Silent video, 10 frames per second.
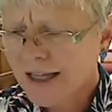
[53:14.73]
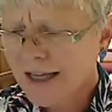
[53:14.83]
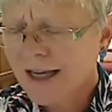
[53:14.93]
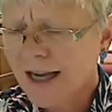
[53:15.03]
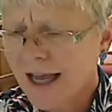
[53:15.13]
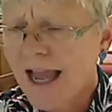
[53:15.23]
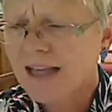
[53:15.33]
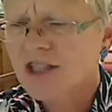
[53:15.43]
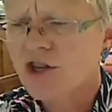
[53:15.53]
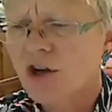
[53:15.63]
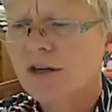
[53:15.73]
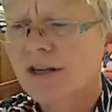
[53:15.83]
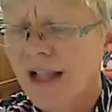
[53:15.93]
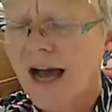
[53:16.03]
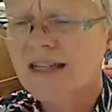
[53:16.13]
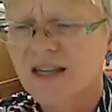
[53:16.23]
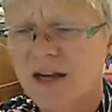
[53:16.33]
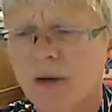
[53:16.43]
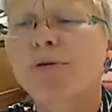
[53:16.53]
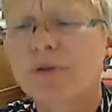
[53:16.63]
get a hands-on class
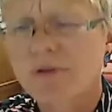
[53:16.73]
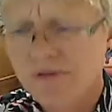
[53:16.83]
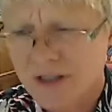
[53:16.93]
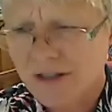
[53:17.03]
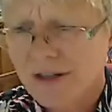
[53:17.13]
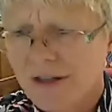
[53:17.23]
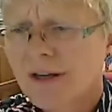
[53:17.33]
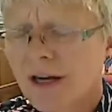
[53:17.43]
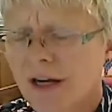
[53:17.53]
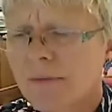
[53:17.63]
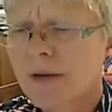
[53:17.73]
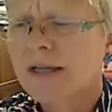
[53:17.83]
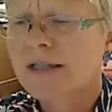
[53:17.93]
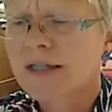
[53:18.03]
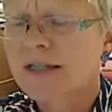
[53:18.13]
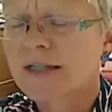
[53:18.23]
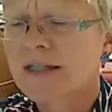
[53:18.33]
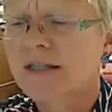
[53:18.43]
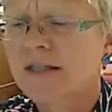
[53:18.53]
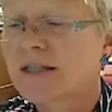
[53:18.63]
approved because
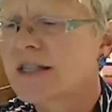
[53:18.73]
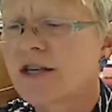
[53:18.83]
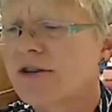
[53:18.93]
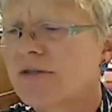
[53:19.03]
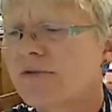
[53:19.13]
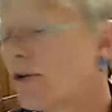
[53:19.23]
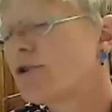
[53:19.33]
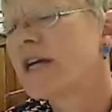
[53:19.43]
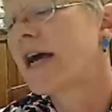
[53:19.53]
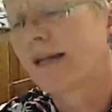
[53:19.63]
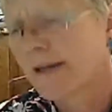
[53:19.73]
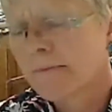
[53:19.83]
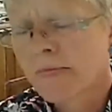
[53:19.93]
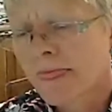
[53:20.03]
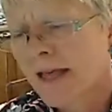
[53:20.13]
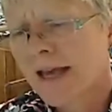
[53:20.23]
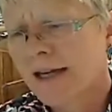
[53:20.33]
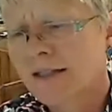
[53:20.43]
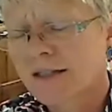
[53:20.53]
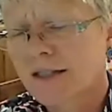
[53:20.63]
it's considered vo-tech,
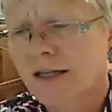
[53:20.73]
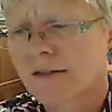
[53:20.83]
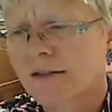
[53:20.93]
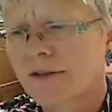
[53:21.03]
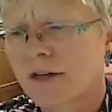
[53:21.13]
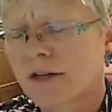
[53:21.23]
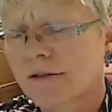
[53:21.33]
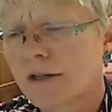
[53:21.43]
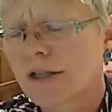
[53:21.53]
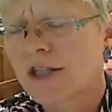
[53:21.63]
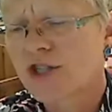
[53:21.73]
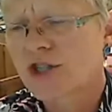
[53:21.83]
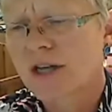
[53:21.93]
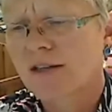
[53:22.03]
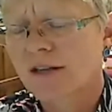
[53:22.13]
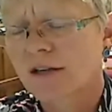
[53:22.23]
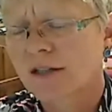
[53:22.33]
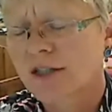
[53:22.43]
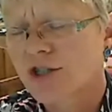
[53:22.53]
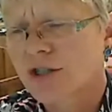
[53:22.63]
and the
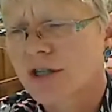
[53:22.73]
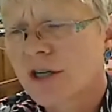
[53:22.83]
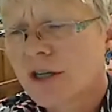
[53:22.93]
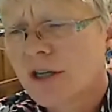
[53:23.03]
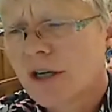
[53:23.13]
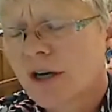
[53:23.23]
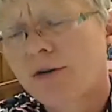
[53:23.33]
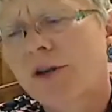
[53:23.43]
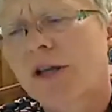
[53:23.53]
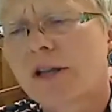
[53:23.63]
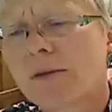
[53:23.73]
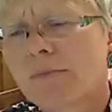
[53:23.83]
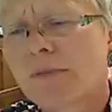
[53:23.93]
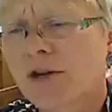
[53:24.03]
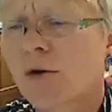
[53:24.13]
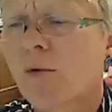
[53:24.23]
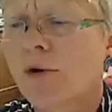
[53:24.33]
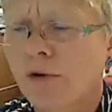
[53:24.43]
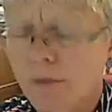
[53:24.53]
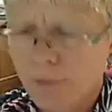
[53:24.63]
collegiate curriculum, they don't
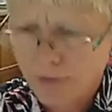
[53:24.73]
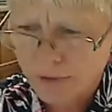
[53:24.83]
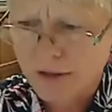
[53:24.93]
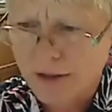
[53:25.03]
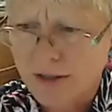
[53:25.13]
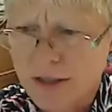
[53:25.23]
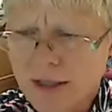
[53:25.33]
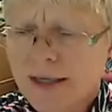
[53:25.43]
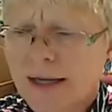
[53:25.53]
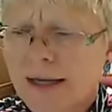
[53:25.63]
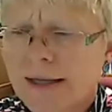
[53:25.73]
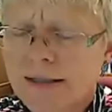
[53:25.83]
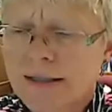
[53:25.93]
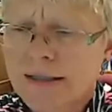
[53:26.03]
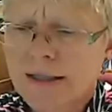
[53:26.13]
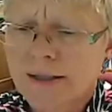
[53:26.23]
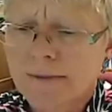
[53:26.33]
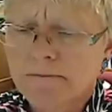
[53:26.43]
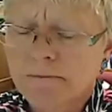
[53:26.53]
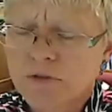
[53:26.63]
want to approve it. And
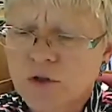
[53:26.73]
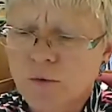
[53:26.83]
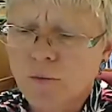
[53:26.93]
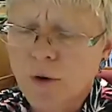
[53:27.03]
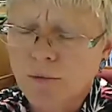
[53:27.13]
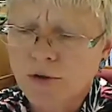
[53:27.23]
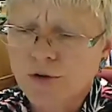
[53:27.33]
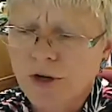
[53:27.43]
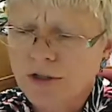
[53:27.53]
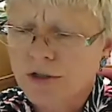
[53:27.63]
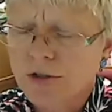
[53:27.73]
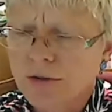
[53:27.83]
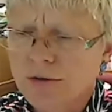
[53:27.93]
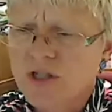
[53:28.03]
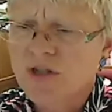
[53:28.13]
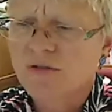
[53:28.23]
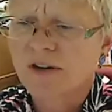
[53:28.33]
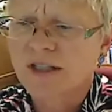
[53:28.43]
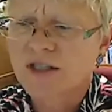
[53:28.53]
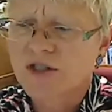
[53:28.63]
so what we're trying to do is to
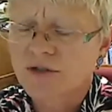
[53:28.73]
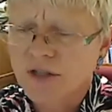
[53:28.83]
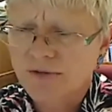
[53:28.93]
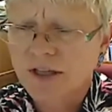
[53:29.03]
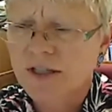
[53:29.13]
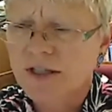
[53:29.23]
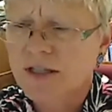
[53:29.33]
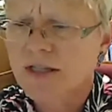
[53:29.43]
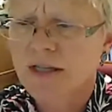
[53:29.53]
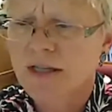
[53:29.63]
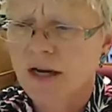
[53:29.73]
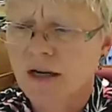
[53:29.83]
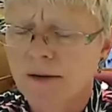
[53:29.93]
find certificates,